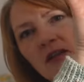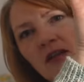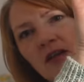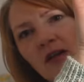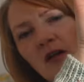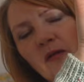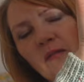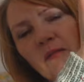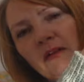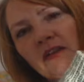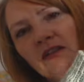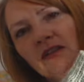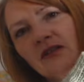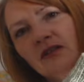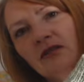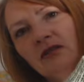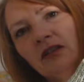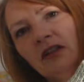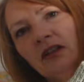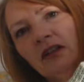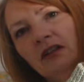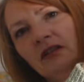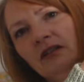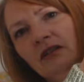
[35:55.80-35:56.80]
on my
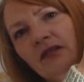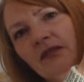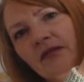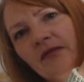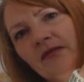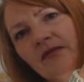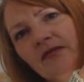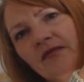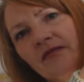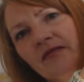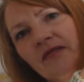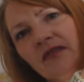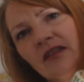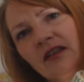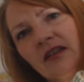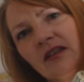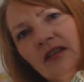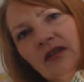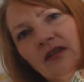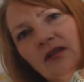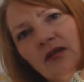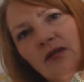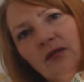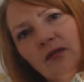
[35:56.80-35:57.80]
two-tone
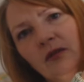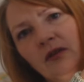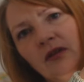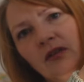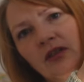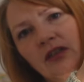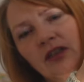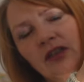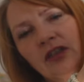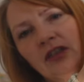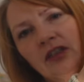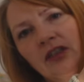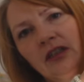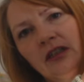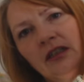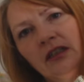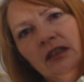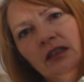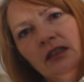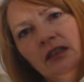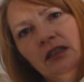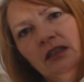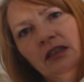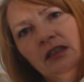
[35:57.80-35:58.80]
swatch.
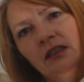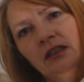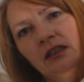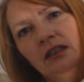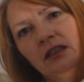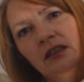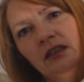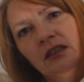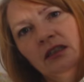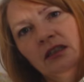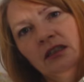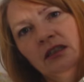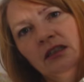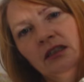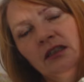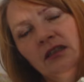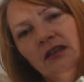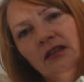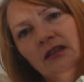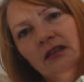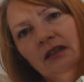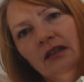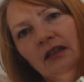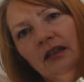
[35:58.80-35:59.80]

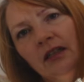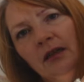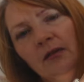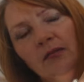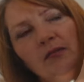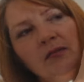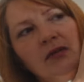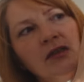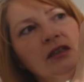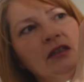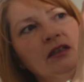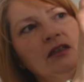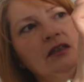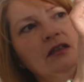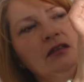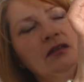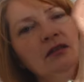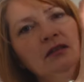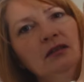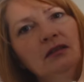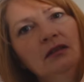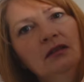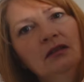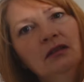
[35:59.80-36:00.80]
So let me know